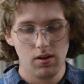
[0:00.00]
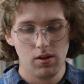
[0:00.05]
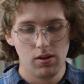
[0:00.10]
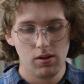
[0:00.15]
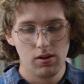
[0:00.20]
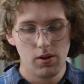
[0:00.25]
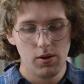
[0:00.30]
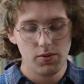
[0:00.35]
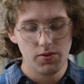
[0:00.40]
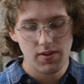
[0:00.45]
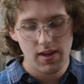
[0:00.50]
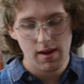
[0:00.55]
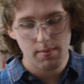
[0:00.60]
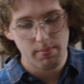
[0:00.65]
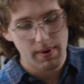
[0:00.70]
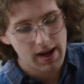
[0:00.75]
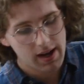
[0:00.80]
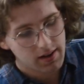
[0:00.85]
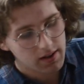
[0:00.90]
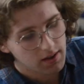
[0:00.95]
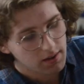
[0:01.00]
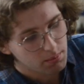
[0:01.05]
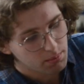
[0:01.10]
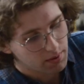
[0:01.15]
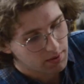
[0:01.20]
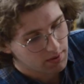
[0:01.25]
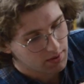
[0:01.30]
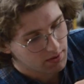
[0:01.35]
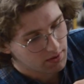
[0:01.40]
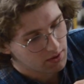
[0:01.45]
close that back up.
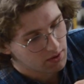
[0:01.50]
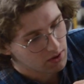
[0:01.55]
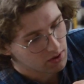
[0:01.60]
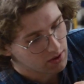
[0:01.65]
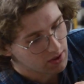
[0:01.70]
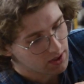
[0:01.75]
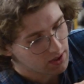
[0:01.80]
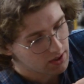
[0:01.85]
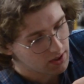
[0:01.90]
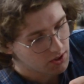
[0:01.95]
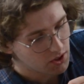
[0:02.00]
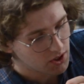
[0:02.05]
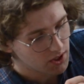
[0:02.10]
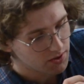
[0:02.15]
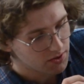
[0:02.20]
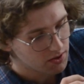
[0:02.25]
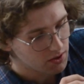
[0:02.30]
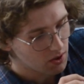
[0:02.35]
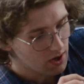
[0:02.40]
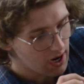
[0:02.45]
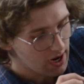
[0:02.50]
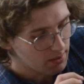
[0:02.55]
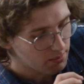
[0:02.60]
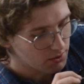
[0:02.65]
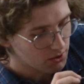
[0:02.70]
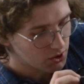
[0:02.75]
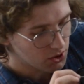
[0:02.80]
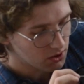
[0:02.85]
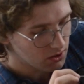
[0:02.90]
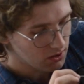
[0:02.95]
You're going to adjust your
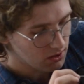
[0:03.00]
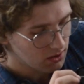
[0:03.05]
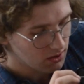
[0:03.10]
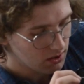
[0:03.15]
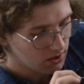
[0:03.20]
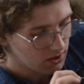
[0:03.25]
aperture